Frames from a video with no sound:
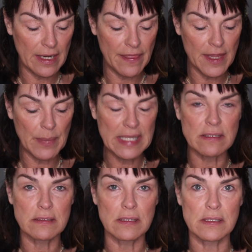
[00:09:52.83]
And I think
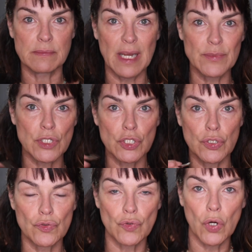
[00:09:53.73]
pencils can sometimes look
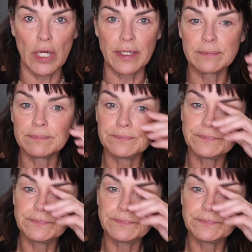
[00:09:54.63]
too drawn.